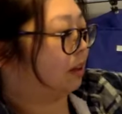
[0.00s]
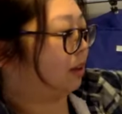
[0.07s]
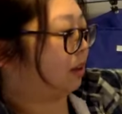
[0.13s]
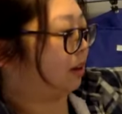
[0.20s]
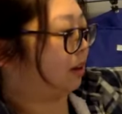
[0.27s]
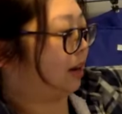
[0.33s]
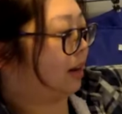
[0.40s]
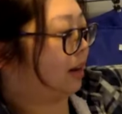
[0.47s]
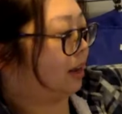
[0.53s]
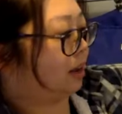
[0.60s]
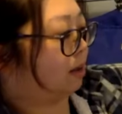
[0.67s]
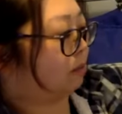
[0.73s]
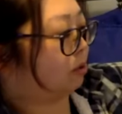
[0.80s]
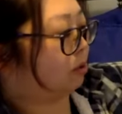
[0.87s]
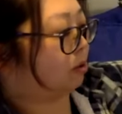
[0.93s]
All right,
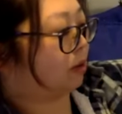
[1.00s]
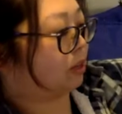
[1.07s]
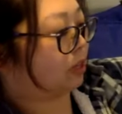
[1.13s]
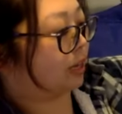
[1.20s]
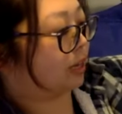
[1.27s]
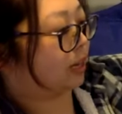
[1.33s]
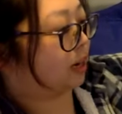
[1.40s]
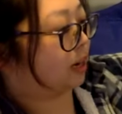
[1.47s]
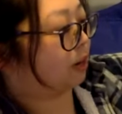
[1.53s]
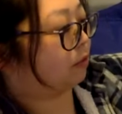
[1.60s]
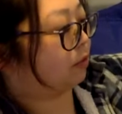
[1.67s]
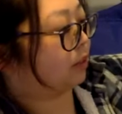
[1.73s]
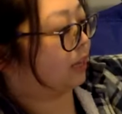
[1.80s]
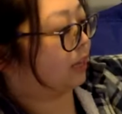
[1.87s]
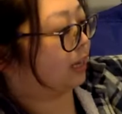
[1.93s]
I'm going to
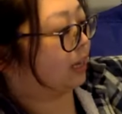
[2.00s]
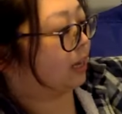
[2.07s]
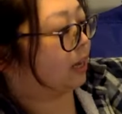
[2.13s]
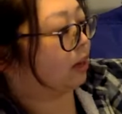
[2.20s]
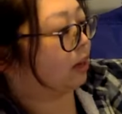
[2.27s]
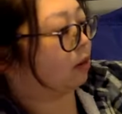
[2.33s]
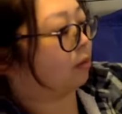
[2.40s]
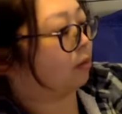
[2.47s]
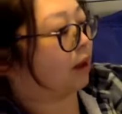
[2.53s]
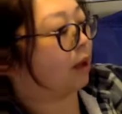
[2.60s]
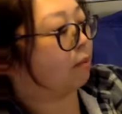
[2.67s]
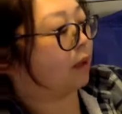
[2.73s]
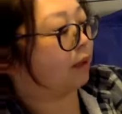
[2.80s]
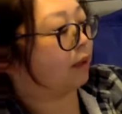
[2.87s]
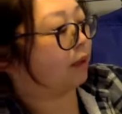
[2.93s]
carefully cut
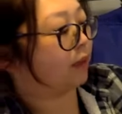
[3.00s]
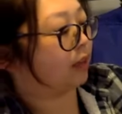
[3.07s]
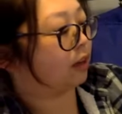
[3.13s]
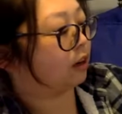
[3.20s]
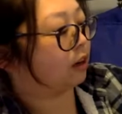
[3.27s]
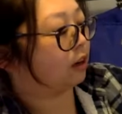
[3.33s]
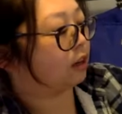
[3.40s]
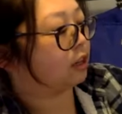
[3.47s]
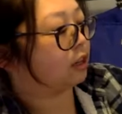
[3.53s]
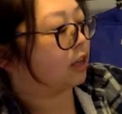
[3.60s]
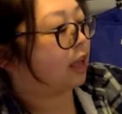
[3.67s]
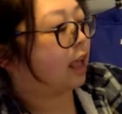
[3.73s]
around my fingers.